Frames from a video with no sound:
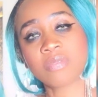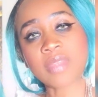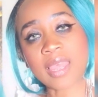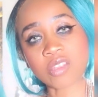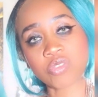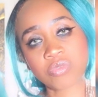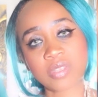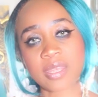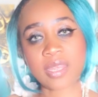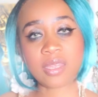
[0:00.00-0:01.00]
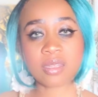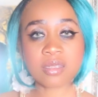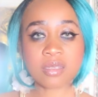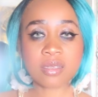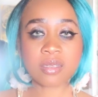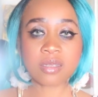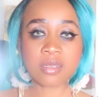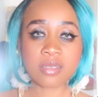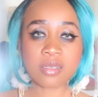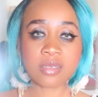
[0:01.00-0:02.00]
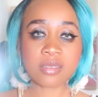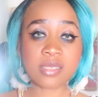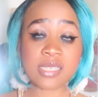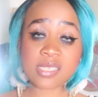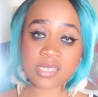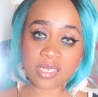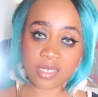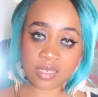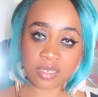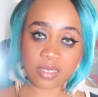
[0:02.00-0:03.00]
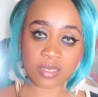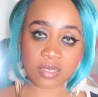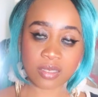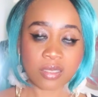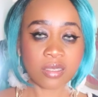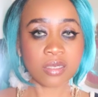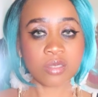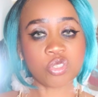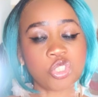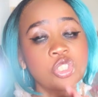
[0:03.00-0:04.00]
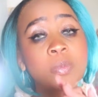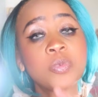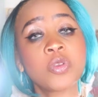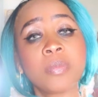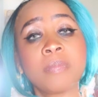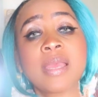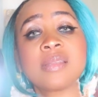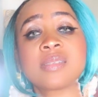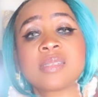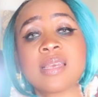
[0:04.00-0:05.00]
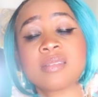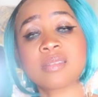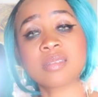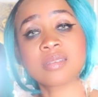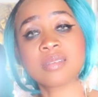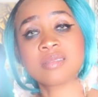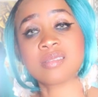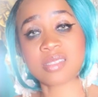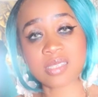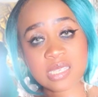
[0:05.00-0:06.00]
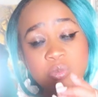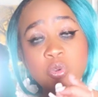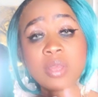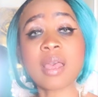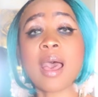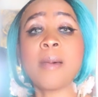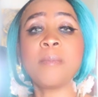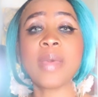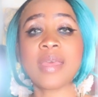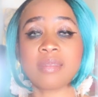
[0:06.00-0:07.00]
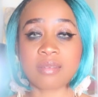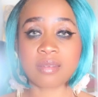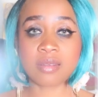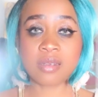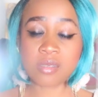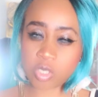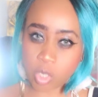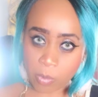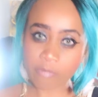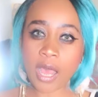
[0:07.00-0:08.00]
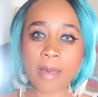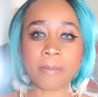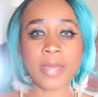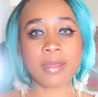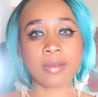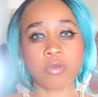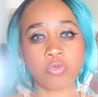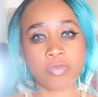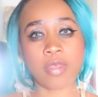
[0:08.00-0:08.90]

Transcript: Take today this key, the champion mindset. This is what our men, some of our men out